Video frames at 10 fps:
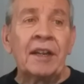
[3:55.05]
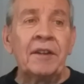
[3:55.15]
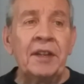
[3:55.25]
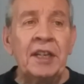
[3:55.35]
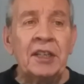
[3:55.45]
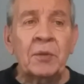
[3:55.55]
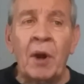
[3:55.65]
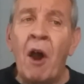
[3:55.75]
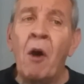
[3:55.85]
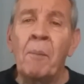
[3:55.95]
These were
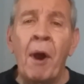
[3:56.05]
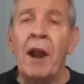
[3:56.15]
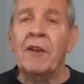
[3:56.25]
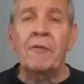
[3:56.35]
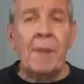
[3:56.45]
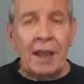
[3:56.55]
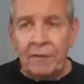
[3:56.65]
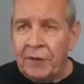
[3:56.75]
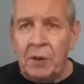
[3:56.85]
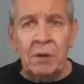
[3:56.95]
all part of my
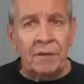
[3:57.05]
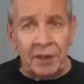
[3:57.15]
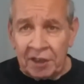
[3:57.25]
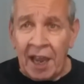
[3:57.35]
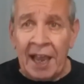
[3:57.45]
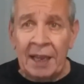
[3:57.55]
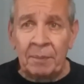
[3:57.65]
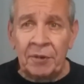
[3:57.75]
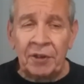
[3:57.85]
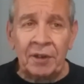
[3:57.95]
view of the
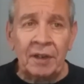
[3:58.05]
times.